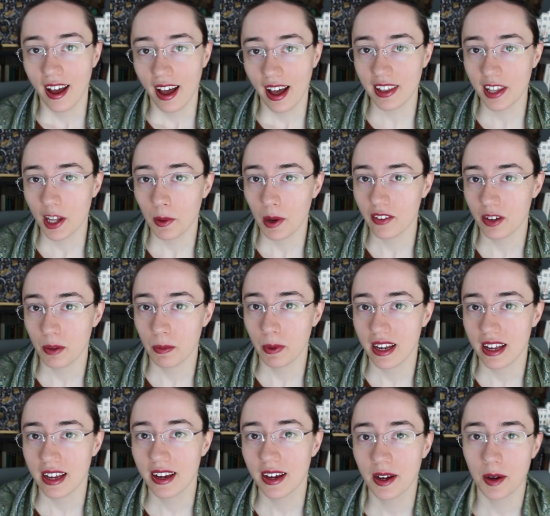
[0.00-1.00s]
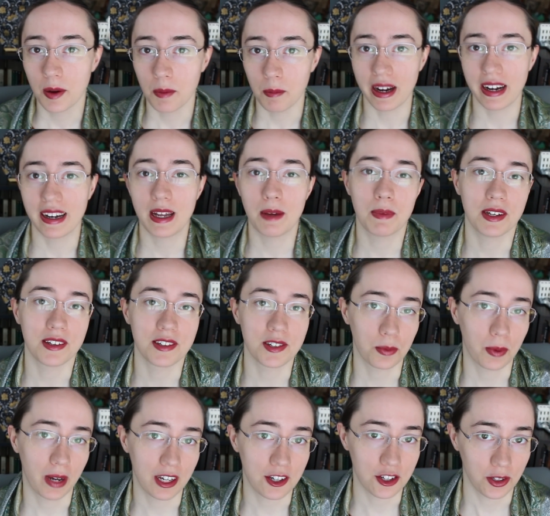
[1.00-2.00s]
Hello everybody, my name
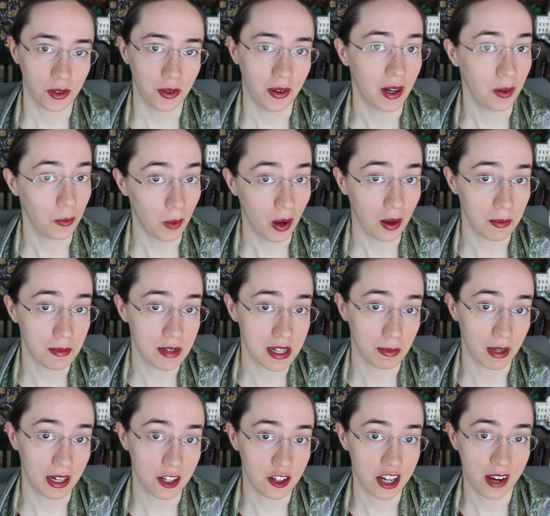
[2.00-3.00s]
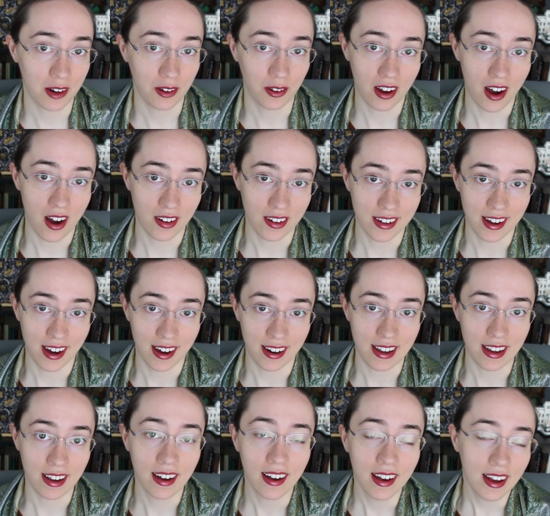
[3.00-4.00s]
is Rachel and welcome to my channel
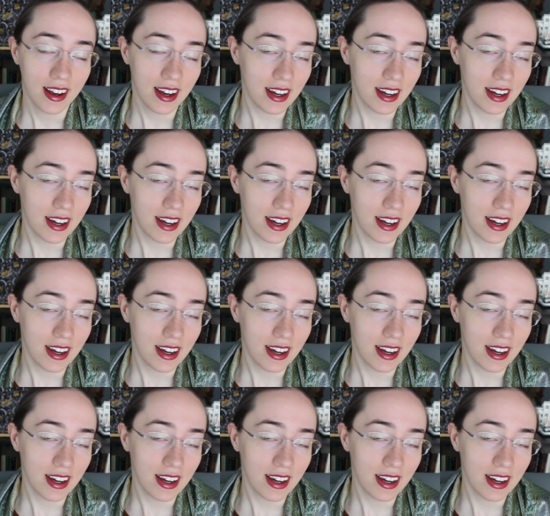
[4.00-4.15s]
Kalanadi.